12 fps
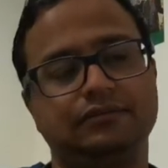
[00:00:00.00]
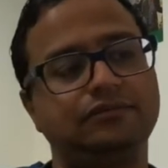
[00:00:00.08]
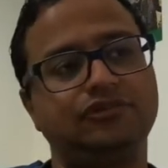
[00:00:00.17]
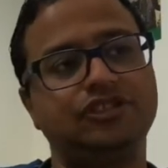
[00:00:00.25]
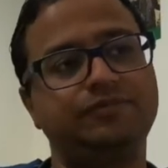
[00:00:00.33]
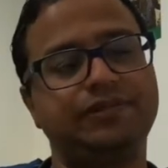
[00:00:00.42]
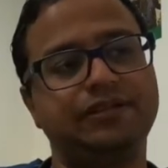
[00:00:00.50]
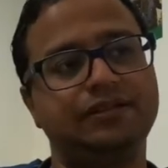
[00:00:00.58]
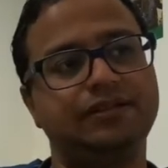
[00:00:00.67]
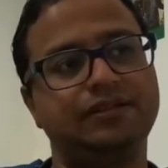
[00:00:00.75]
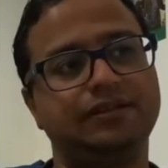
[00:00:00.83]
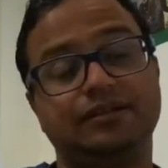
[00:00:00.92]

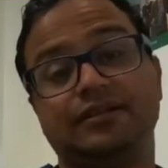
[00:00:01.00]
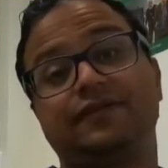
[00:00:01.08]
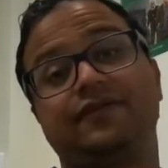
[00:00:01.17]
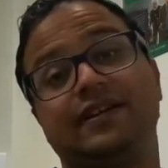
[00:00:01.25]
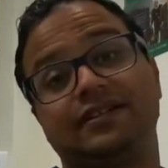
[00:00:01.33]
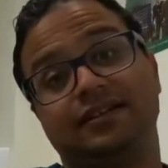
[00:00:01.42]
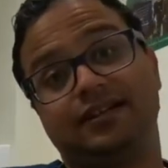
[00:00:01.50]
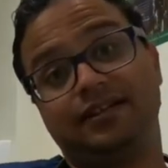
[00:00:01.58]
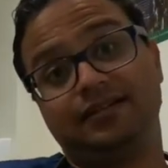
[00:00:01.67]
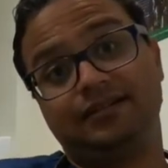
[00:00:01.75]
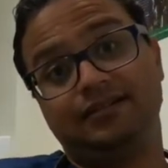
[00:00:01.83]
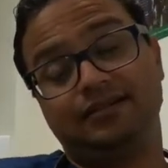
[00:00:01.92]
GP is a
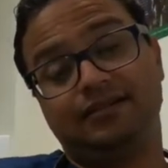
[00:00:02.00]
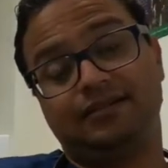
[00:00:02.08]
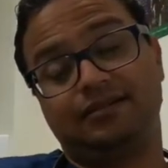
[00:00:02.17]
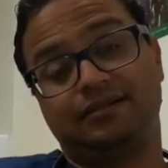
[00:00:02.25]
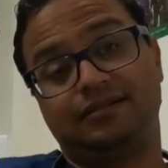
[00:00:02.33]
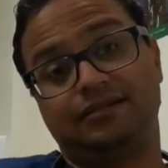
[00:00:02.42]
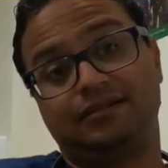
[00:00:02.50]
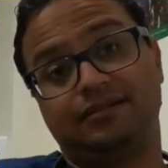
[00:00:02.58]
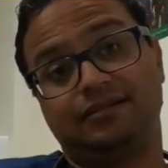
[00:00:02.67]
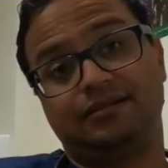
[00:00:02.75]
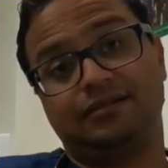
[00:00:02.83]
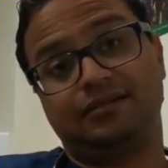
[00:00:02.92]
fascinating.
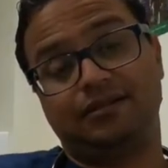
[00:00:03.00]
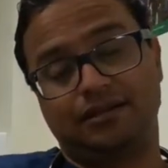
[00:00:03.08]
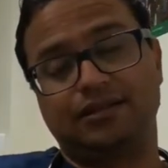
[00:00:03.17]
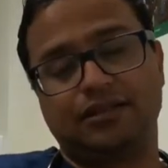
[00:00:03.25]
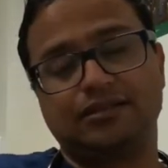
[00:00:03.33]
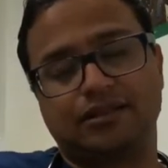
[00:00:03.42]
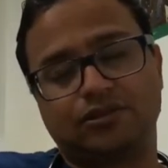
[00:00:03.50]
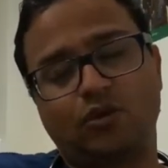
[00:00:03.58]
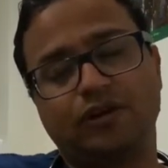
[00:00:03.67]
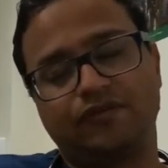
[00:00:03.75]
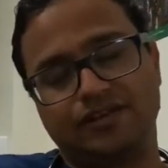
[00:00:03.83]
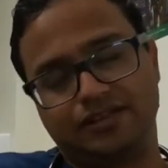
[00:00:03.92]
It's
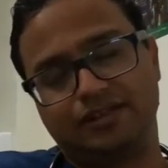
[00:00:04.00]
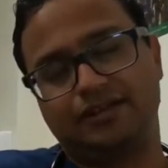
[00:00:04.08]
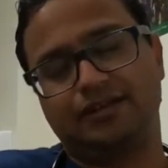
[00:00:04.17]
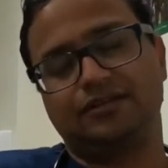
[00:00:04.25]
quite fascinating